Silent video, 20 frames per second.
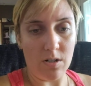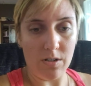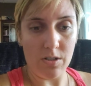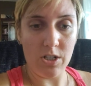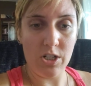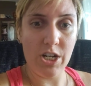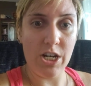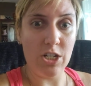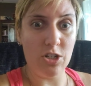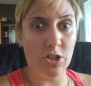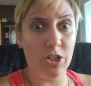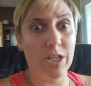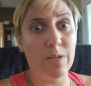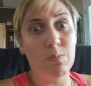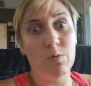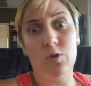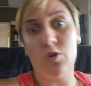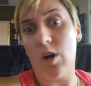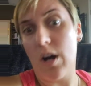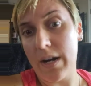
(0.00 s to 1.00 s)
and the chaser
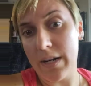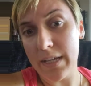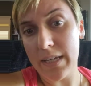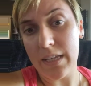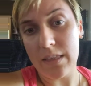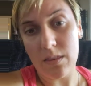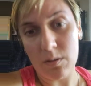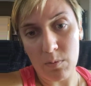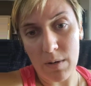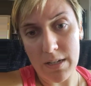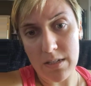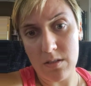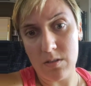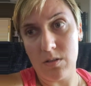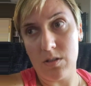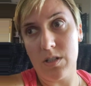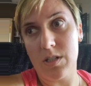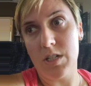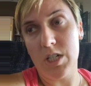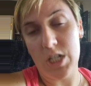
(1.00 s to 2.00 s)
keeps trying to get the
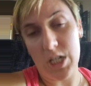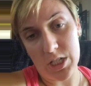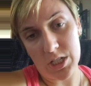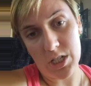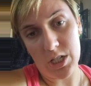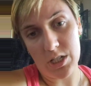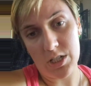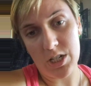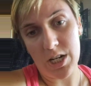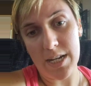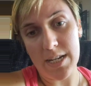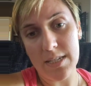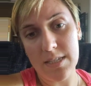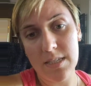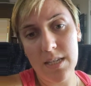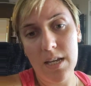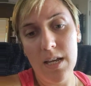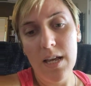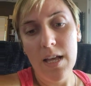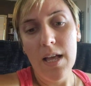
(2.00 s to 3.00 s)
wrestler to chase.